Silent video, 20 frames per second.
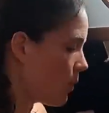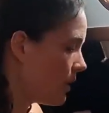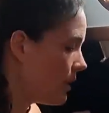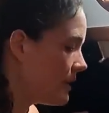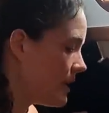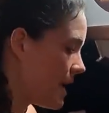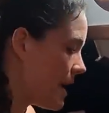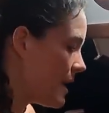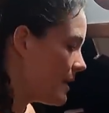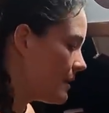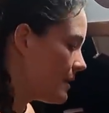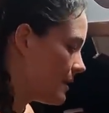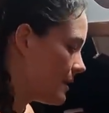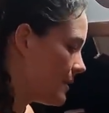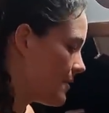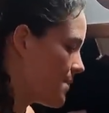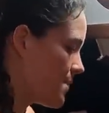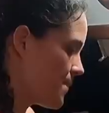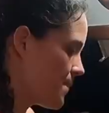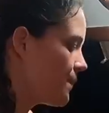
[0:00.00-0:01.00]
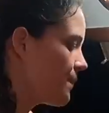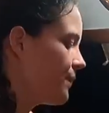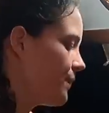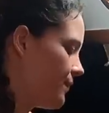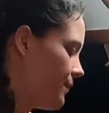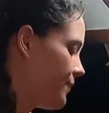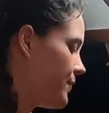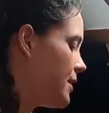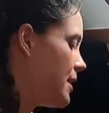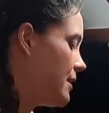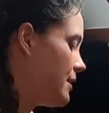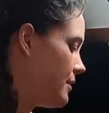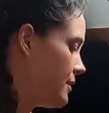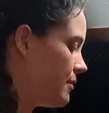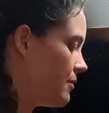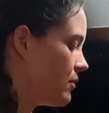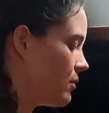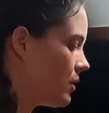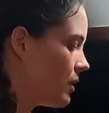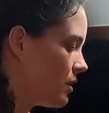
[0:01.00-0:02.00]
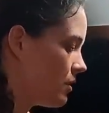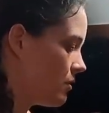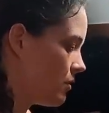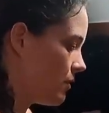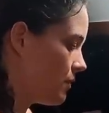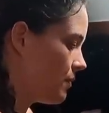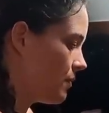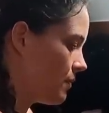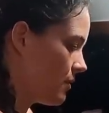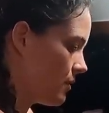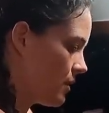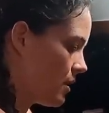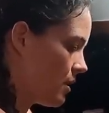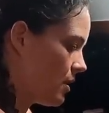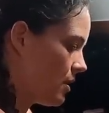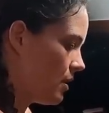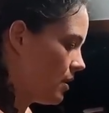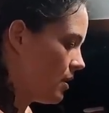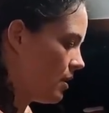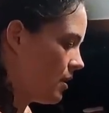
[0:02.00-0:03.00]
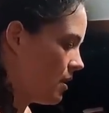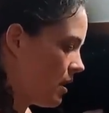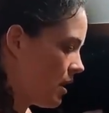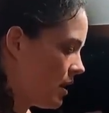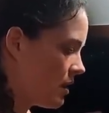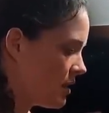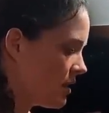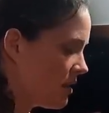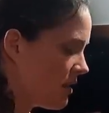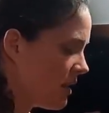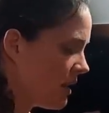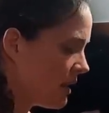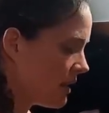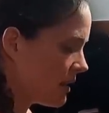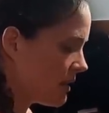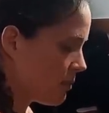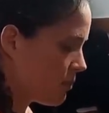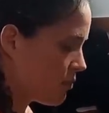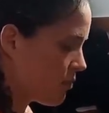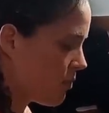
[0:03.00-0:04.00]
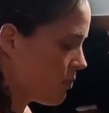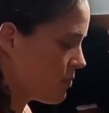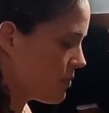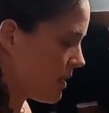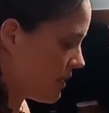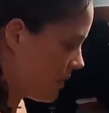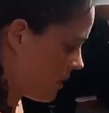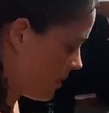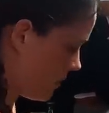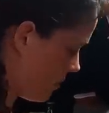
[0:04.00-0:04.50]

Well, yes. Yes, no, that's true. I just think it's appropriate